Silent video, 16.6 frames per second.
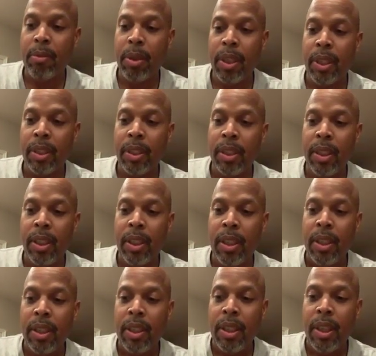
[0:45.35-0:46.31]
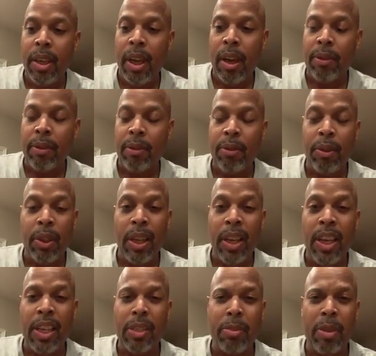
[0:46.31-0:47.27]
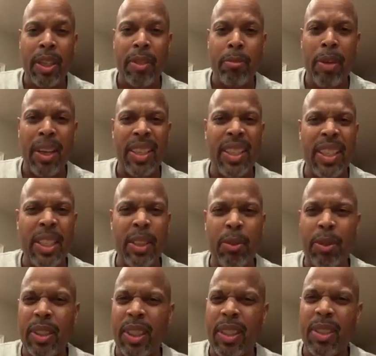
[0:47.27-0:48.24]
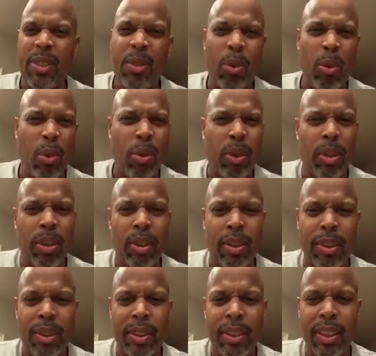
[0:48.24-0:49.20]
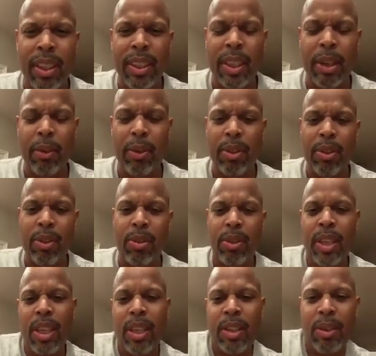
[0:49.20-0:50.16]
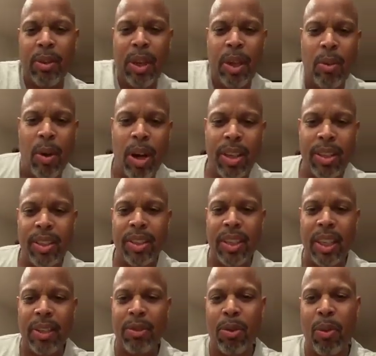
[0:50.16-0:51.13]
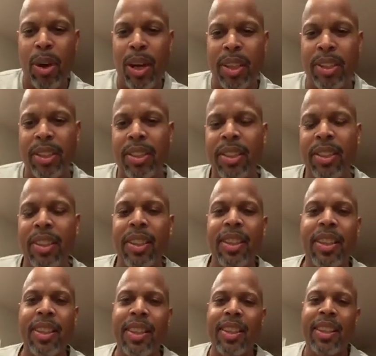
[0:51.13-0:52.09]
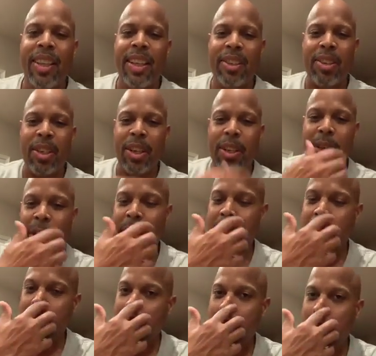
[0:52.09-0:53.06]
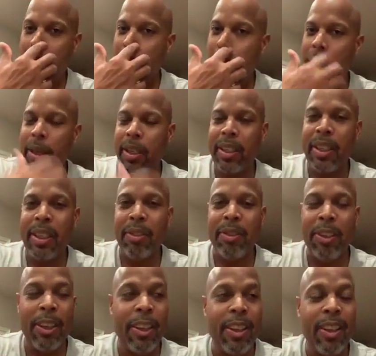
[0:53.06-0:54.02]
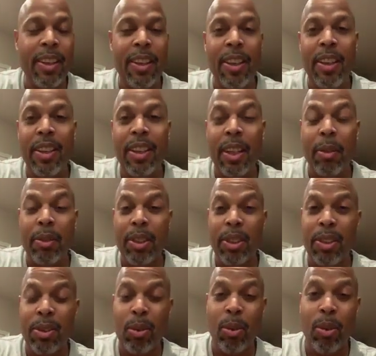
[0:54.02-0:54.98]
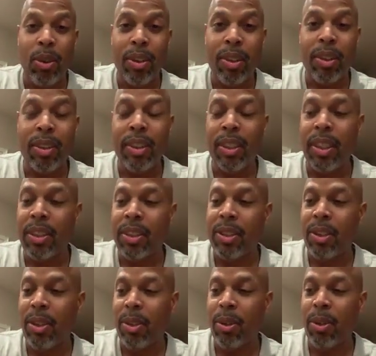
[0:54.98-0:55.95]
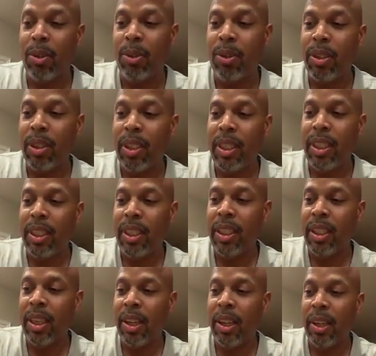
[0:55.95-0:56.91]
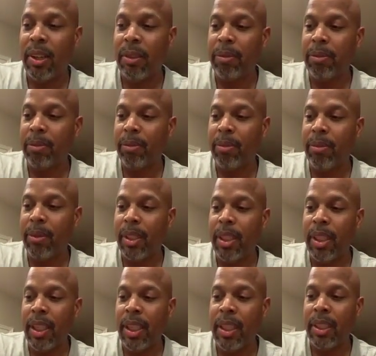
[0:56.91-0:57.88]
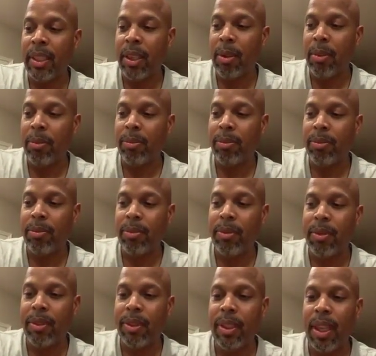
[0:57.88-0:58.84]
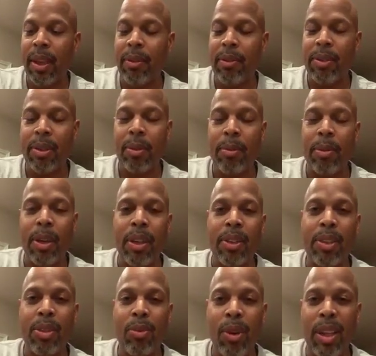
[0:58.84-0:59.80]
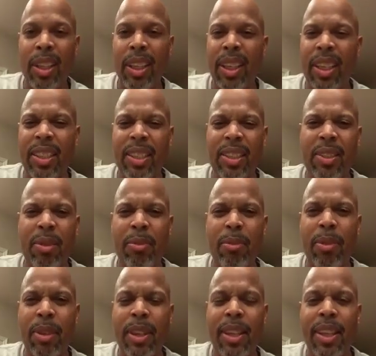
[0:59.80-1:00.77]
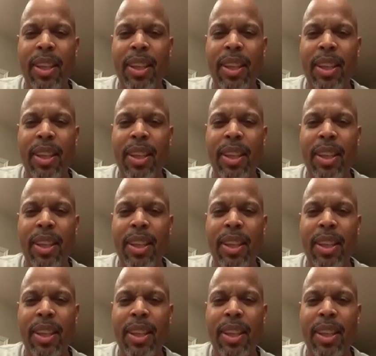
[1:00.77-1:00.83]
but after a few days, my, my knees were just sore. And they were, hey, hey, Wanda, thanks for watching. Hey, Jerry, good evening. They were just sore. And so um, ended up having some uh, swelling, just some